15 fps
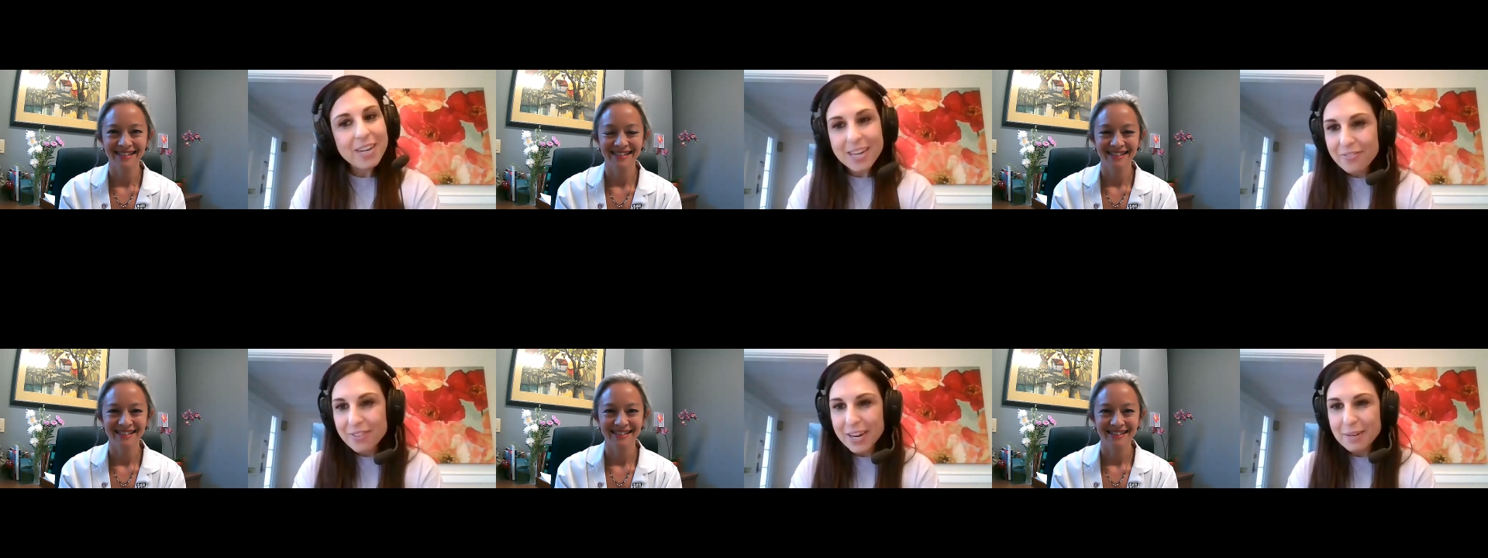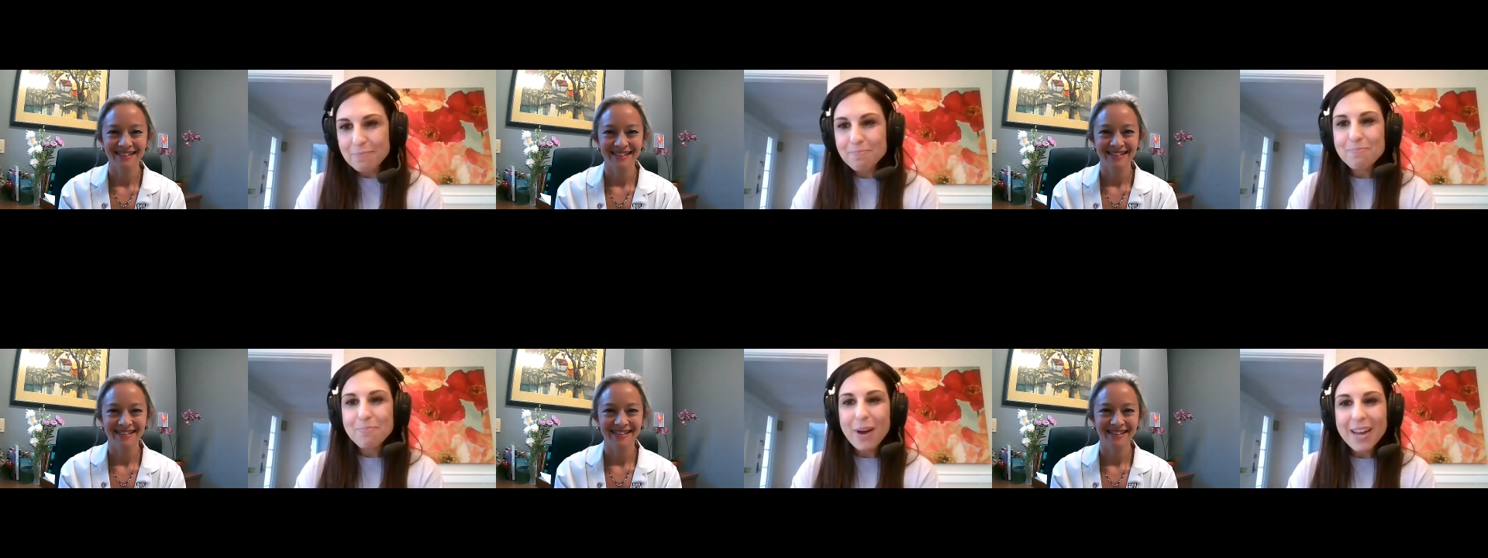Speaker 1: evening.
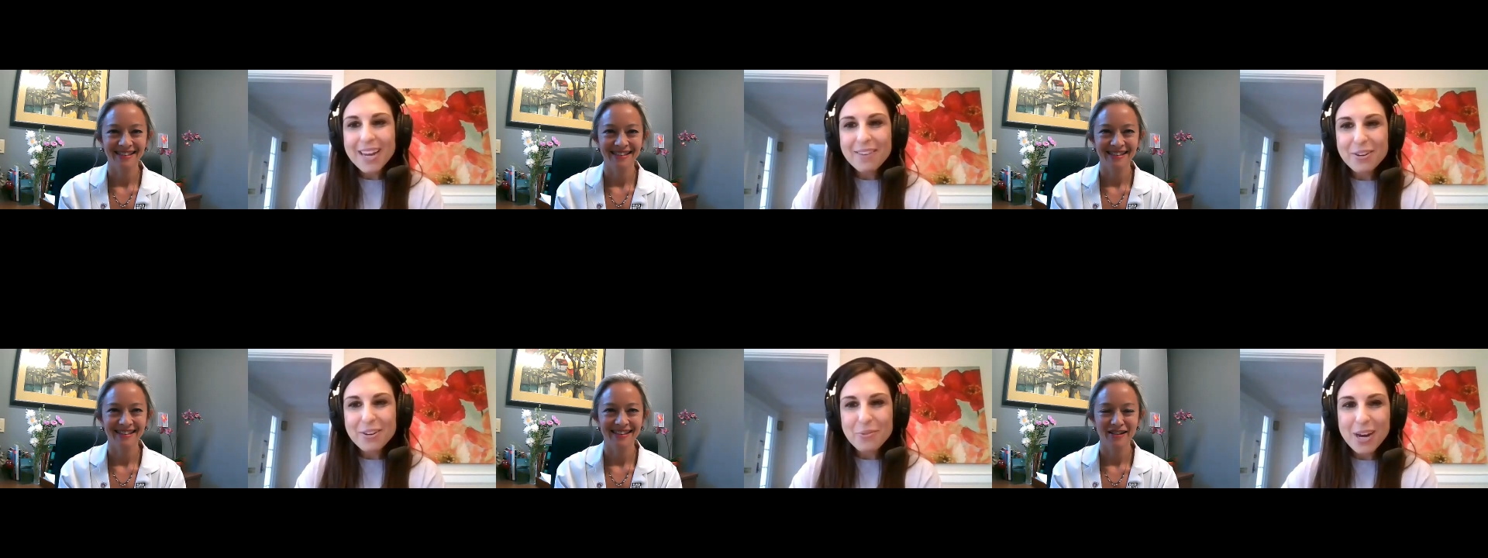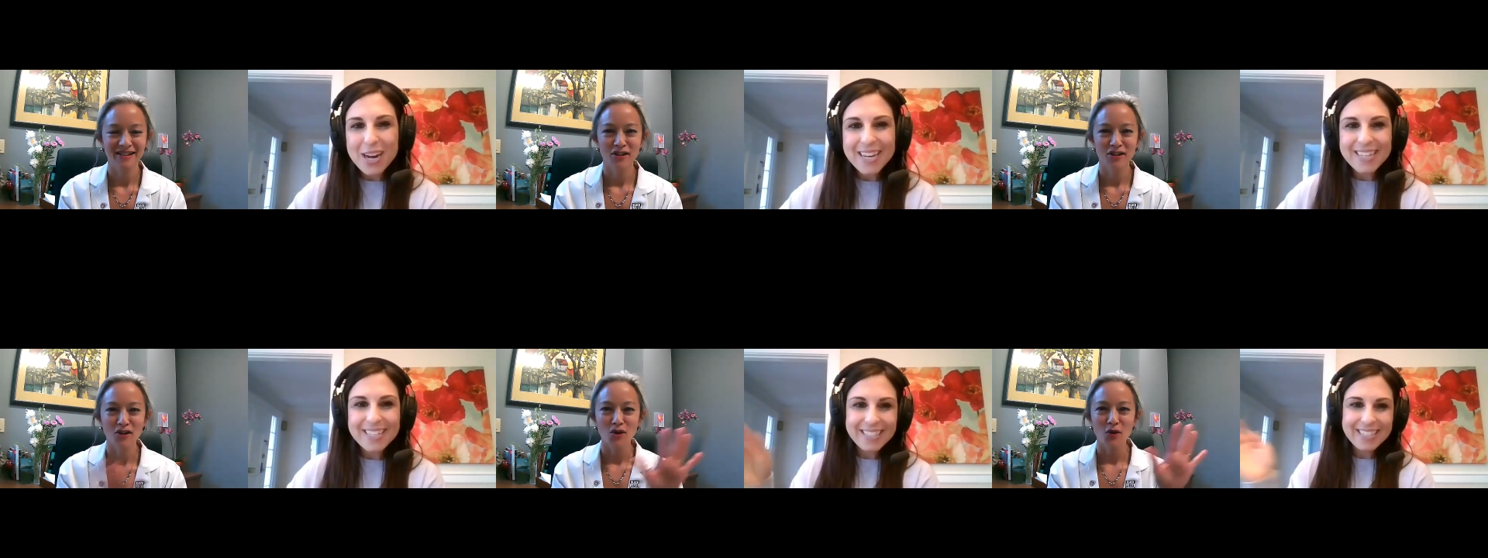Bye,
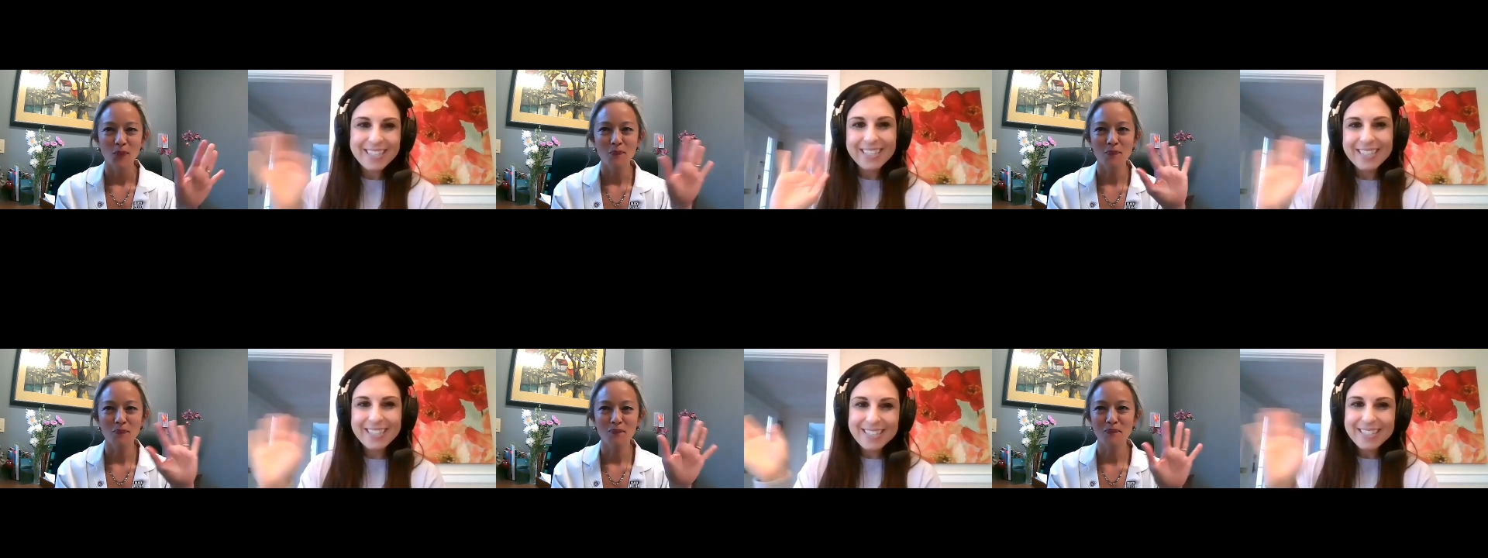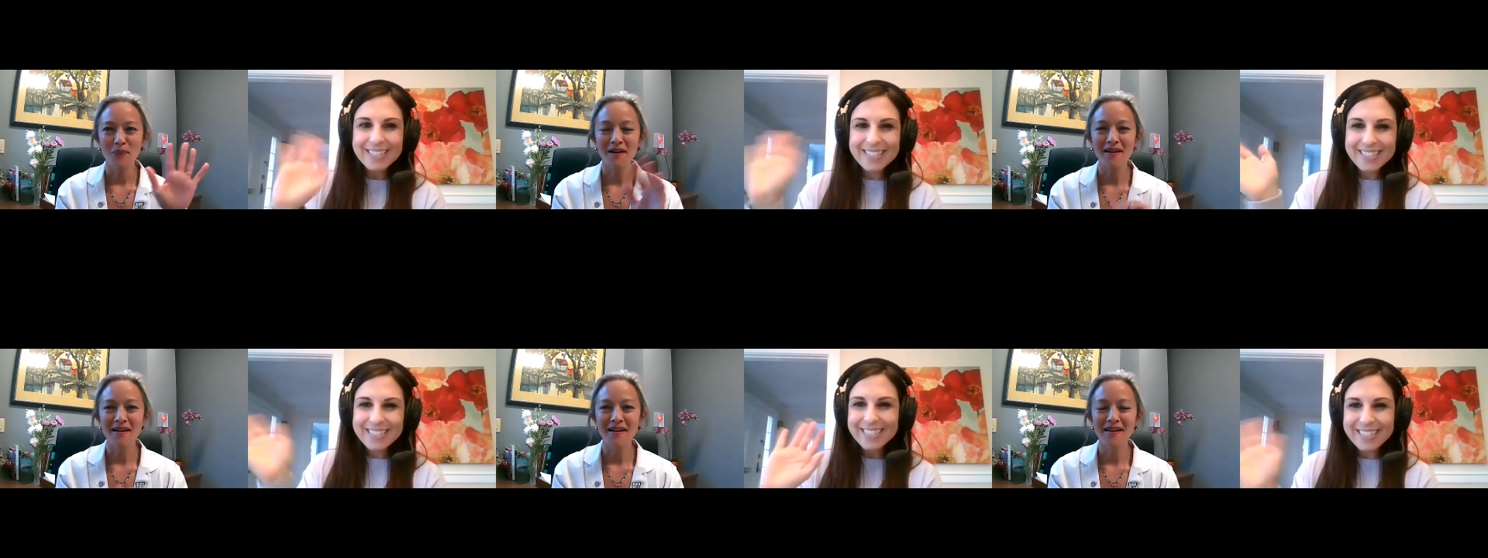everyone.
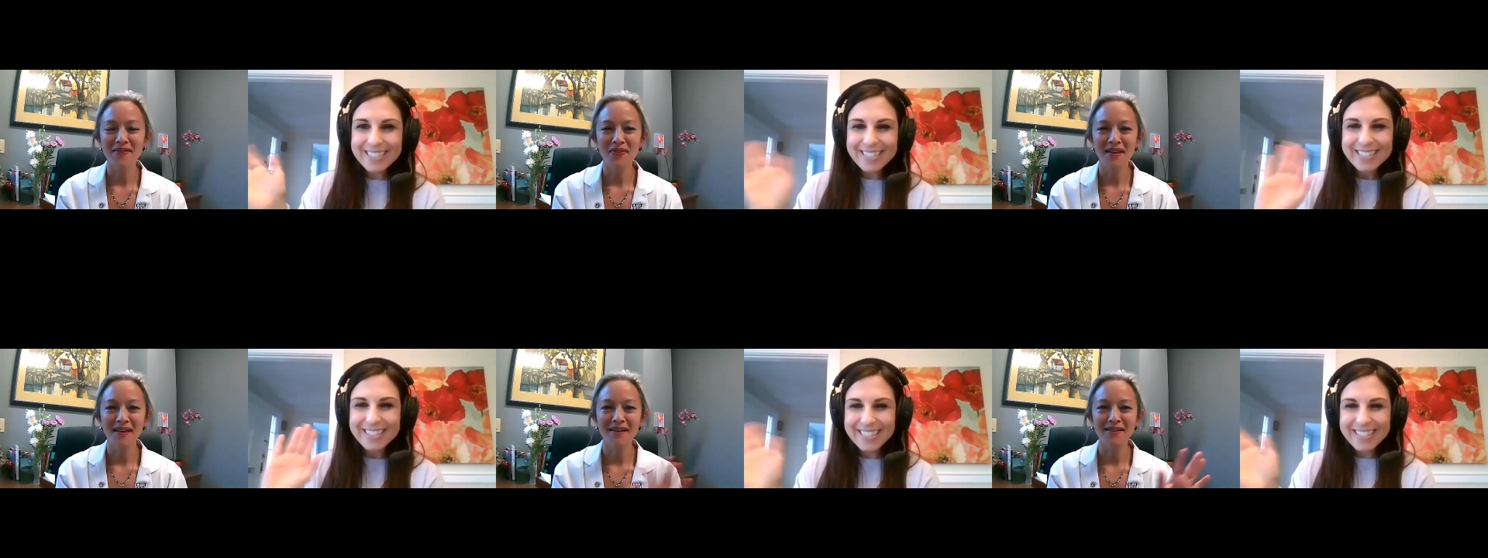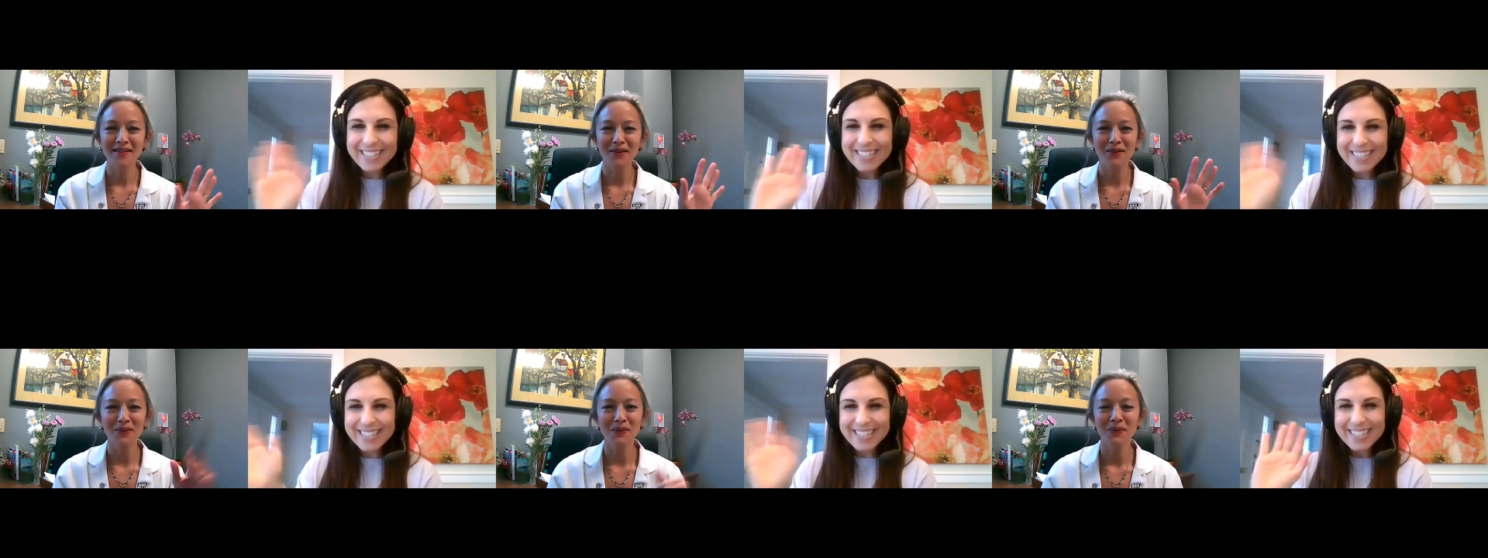
Speaker 2: Bye. Thank
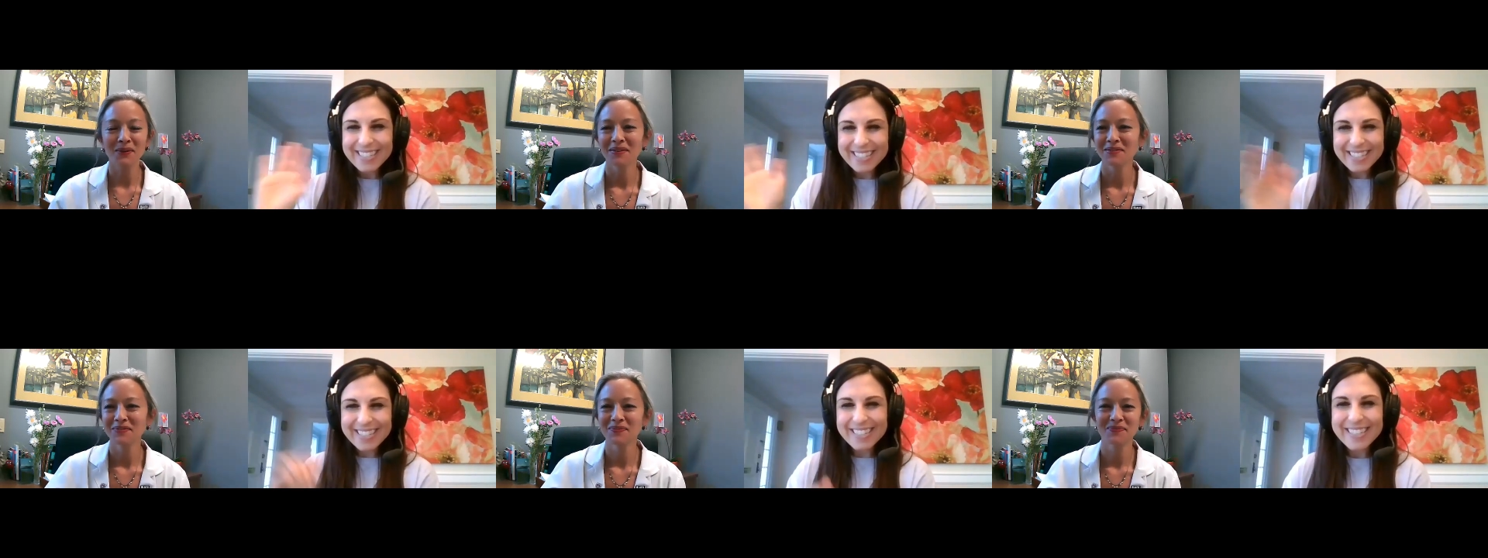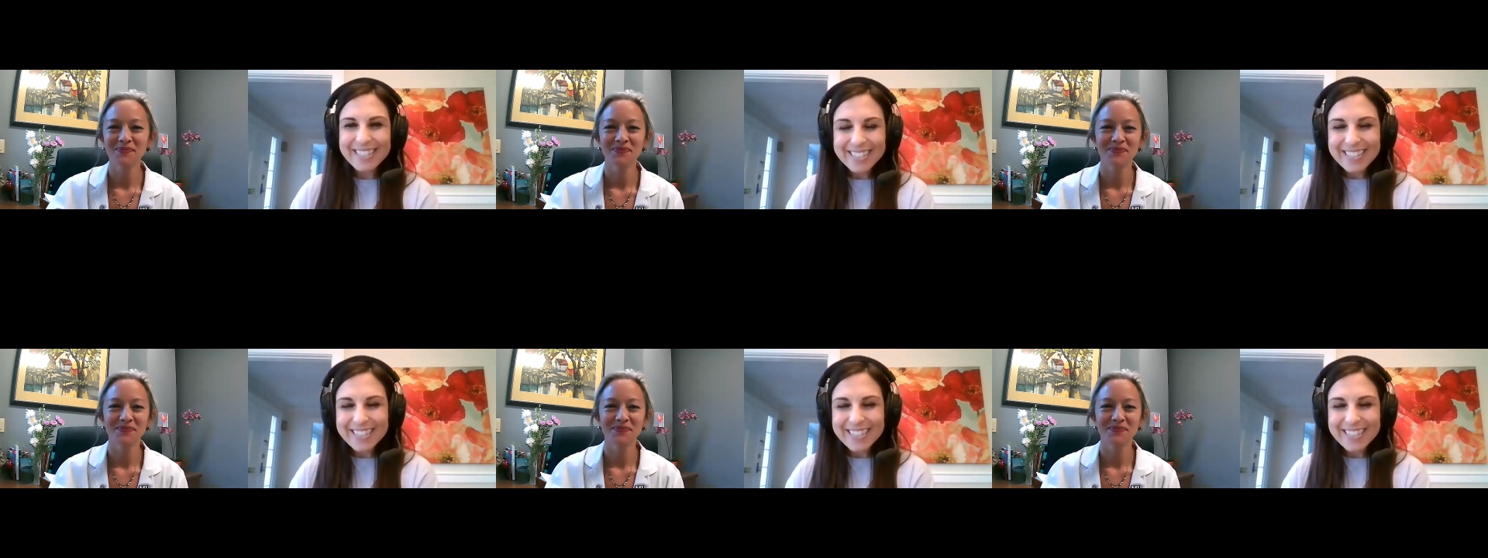you.